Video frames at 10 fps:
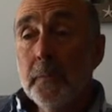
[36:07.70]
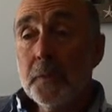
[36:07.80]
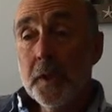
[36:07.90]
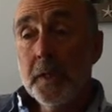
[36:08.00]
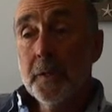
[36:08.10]

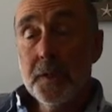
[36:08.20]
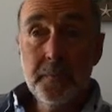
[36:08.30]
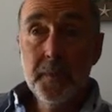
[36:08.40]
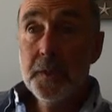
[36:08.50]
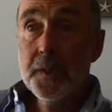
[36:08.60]
comes down to
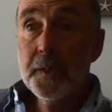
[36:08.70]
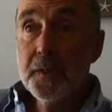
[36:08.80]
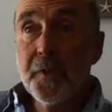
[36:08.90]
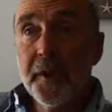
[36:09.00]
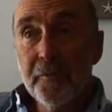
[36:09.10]
some of these
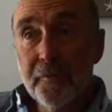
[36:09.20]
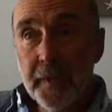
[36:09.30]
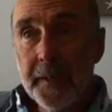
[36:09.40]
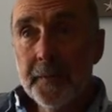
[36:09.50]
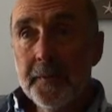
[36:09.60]
things like
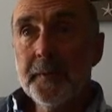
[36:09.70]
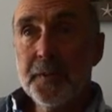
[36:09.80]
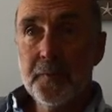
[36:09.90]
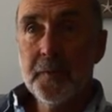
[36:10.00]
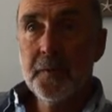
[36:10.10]
fun.
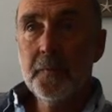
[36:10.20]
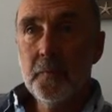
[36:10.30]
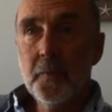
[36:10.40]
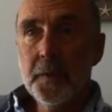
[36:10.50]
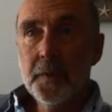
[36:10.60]
That's one
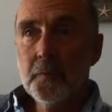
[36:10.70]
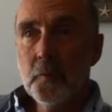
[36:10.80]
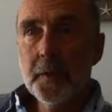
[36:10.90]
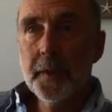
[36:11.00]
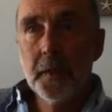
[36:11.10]
reason
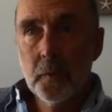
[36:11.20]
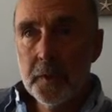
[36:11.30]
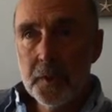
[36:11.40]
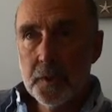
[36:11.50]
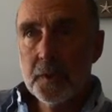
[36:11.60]
why that
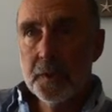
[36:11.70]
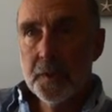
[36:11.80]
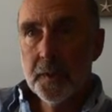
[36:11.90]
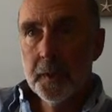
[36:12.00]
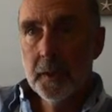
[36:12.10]
question
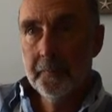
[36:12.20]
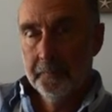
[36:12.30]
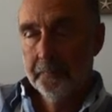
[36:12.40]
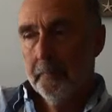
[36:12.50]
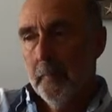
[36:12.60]
is there.
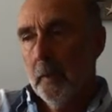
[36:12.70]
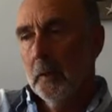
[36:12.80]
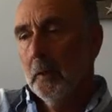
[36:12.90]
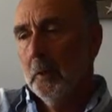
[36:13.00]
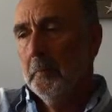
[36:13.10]

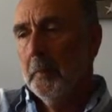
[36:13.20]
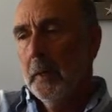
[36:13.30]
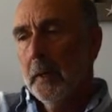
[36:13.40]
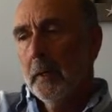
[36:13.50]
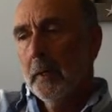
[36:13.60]
Um,
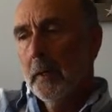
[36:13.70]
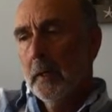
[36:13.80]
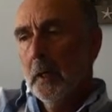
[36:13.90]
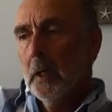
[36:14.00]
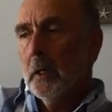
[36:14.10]

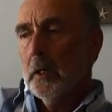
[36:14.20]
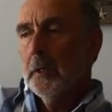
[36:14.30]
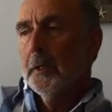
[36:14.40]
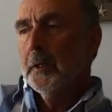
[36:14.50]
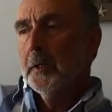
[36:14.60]

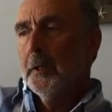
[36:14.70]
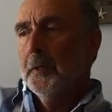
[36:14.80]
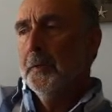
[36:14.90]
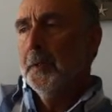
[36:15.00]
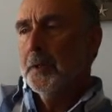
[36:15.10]
and, I, and I
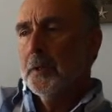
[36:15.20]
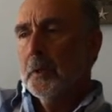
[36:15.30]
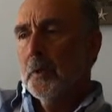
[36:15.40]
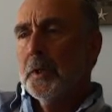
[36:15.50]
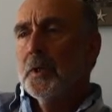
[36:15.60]
don't think it's a
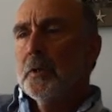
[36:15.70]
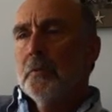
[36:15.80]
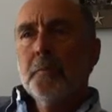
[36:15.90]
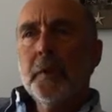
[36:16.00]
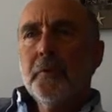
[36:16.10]
question
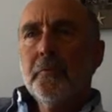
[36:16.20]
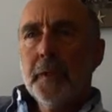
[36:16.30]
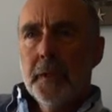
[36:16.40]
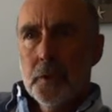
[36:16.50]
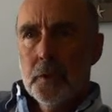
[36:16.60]
of
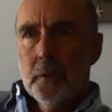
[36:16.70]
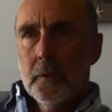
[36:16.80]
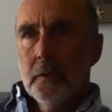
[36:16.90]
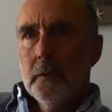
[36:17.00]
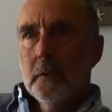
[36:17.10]
motivation
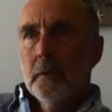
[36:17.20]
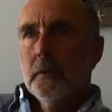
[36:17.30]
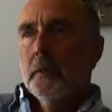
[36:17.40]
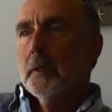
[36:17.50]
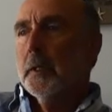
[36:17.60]
you
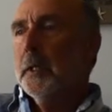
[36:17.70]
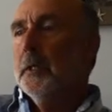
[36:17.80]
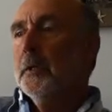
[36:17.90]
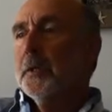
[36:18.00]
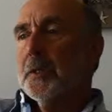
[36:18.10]
know,
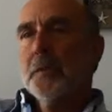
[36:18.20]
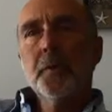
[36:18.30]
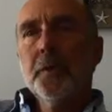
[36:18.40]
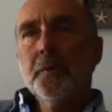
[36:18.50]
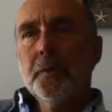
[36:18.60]
again, you get
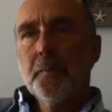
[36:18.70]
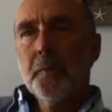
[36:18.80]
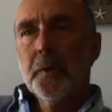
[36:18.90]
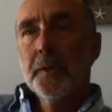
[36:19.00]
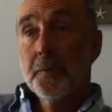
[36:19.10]
somebody who's
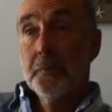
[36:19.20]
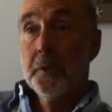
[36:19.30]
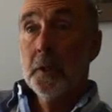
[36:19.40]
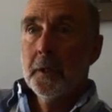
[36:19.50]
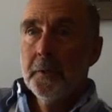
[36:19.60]
depressed.
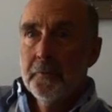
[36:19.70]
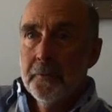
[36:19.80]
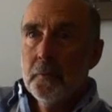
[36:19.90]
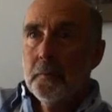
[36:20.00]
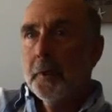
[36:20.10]
Well, I don't
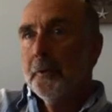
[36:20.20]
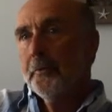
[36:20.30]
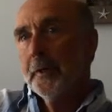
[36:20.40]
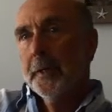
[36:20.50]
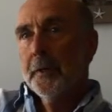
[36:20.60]
feel
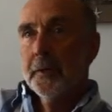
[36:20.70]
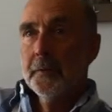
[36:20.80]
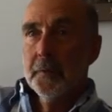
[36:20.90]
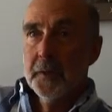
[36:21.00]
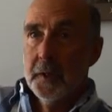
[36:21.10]
motivated. I
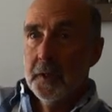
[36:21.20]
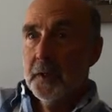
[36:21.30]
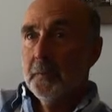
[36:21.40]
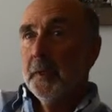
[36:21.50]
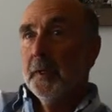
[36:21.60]
don't want to get
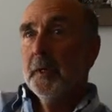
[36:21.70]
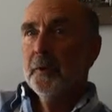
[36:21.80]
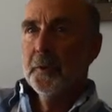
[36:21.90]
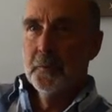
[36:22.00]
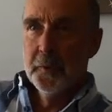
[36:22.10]
out of
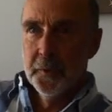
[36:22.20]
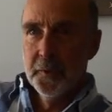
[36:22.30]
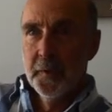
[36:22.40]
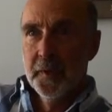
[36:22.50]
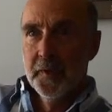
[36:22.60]
bed. I don't want to
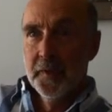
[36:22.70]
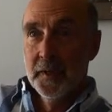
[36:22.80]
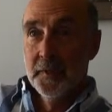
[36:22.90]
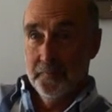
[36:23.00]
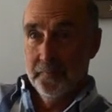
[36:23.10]
do
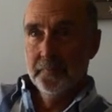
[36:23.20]
anything.